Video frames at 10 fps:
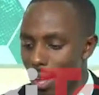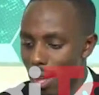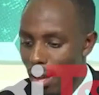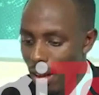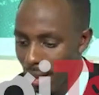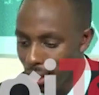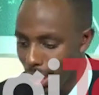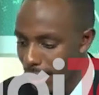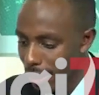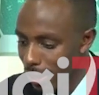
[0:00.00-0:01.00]
The other
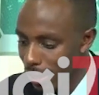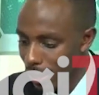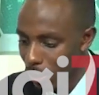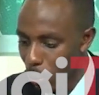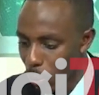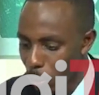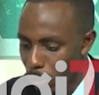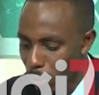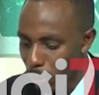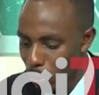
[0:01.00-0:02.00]
thing we will be
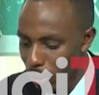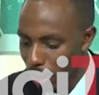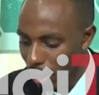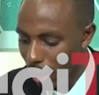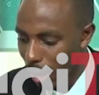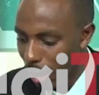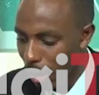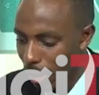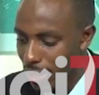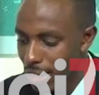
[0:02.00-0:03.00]
looking
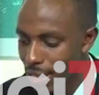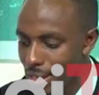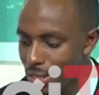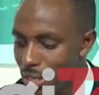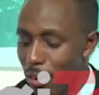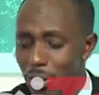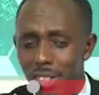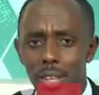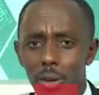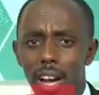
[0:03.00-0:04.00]
at is recently we
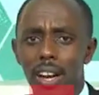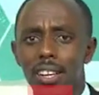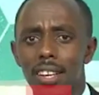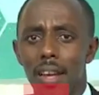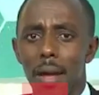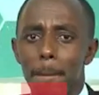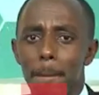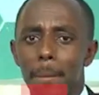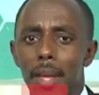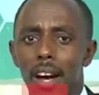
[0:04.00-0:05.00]
had
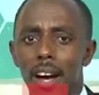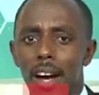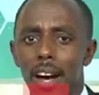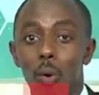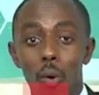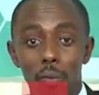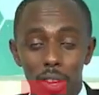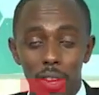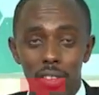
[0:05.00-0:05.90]
a conference.